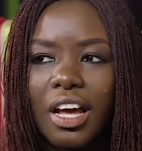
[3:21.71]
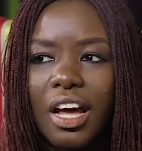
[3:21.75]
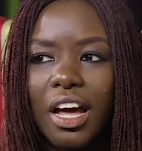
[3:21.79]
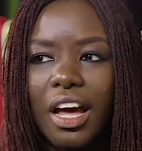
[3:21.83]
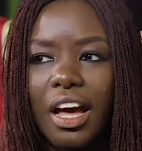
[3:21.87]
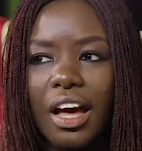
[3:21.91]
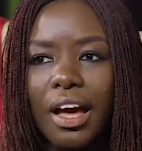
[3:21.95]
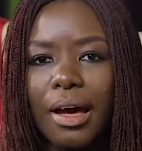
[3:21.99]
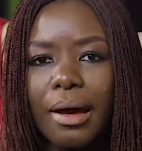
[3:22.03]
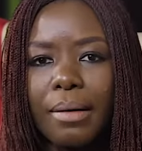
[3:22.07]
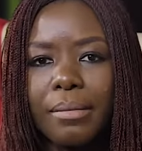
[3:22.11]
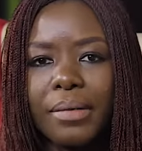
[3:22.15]

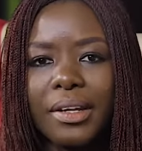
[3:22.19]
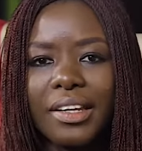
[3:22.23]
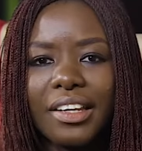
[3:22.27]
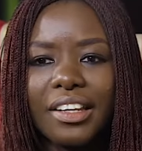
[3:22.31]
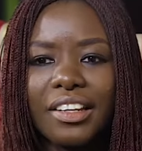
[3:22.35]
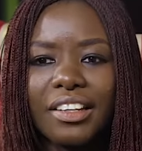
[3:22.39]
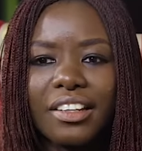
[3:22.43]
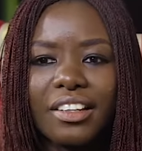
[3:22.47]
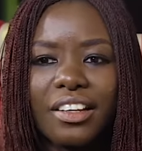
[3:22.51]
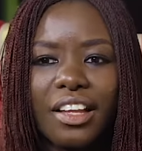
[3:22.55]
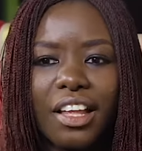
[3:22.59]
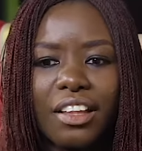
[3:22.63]

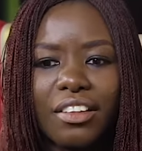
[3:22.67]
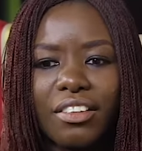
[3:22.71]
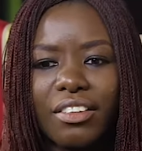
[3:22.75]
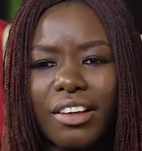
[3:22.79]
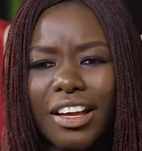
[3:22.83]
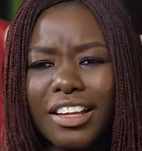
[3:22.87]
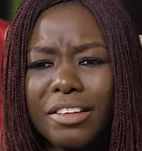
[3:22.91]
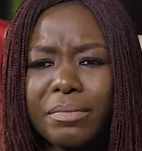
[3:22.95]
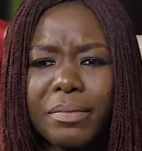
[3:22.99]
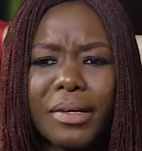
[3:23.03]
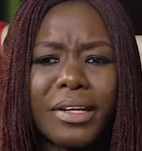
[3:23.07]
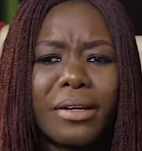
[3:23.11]
And so
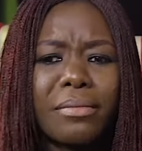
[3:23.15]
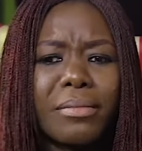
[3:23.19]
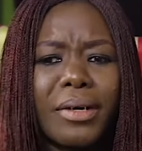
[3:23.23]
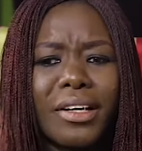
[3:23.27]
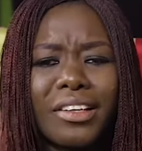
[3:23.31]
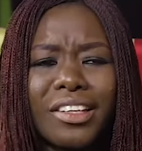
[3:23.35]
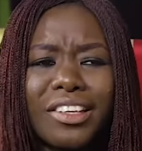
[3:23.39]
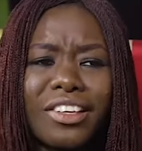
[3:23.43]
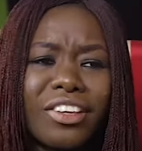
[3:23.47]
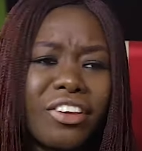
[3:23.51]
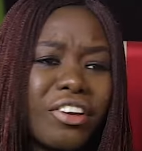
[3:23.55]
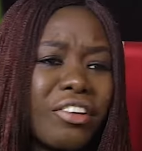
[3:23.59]
I spent
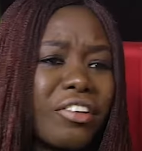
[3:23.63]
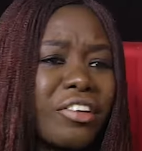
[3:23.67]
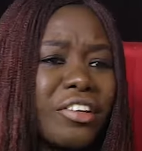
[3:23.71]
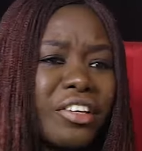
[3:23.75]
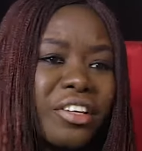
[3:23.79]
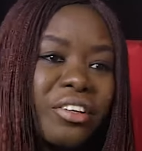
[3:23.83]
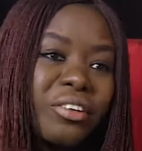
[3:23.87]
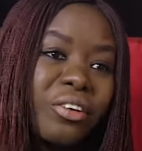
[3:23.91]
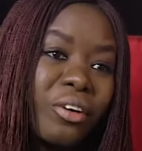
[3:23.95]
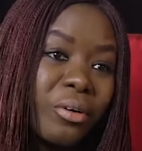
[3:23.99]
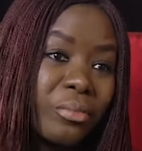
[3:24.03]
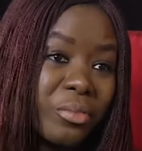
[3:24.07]
about a year in
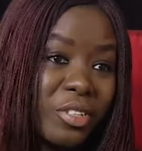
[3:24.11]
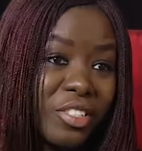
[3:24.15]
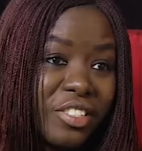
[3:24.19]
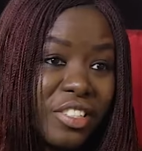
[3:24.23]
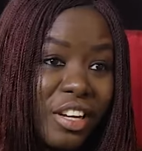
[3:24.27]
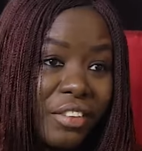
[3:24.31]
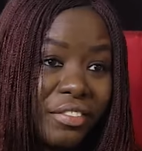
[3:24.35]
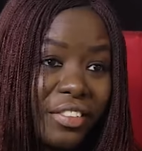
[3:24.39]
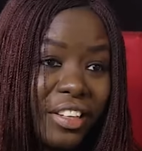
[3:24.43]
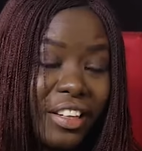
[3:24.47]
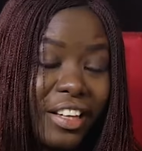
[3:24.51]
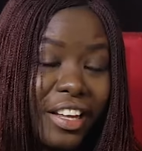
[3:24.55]
e-commerce
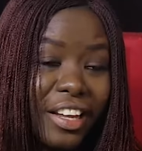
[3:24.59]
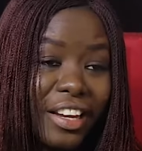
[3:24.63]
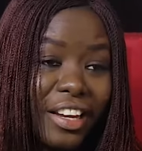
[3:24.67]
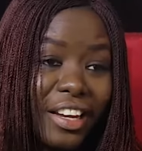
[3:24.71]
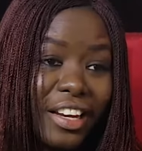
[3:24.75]
after that,